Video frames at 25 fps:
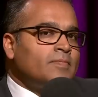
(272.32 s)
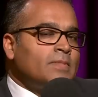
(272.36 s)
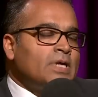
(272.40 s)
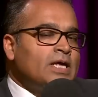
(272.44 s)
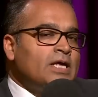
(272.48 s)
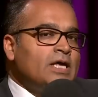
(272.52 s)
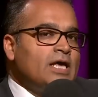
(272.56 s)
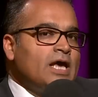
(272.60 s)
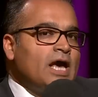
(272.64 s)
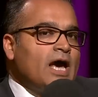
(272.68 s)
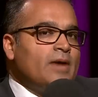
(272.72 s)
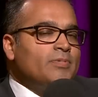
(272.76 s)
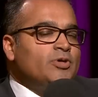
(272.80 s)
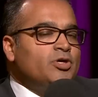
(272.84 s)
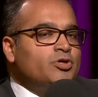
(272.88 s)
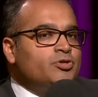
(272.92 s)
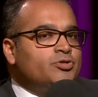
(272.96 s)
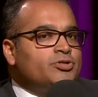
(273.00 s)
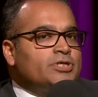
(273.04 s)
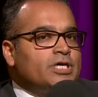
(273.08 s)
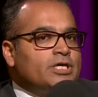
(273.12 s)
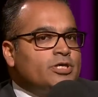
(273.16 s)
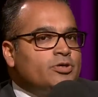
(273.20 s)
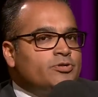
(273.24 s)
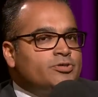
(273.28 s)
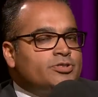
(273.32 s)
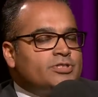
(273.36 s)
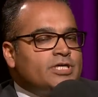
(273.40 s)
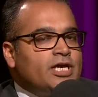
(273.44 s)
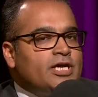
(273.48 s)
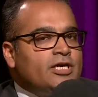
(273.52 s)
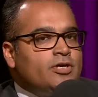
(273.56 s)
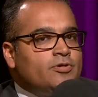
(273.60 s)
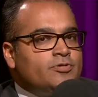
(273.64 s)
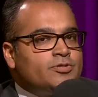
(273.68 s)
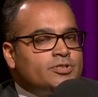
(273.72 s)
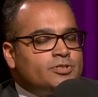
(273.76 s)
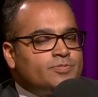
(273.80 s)
I mean, you say, you say
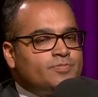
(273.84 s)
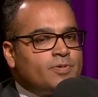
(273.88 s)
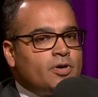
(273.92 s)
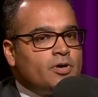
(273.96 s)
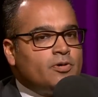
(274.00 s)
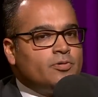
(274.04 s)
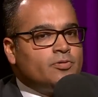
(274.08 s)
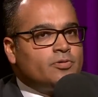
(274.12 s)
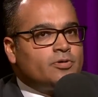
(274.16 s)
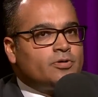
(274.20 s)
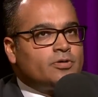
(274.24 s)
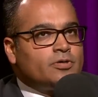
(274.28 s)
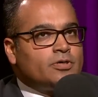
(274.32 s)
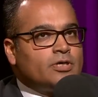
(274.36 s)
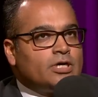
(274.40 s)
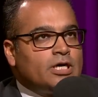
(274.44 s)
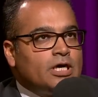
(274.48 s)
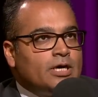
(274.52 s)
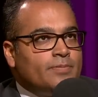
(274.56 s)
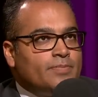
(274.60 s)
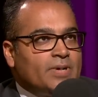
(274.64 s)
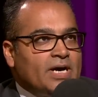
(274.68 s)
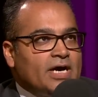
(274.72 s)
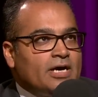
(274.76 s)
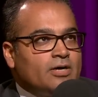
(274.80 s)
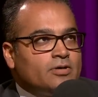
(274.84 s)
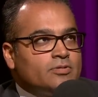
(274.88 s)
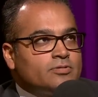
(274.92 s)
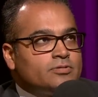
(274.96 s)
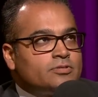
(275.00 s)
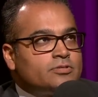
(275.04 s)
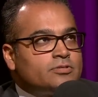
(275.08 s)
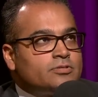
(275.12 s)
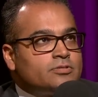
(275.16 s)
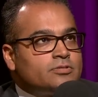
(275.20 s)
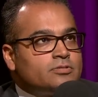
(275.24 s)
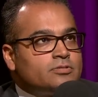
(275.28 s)
you spoke about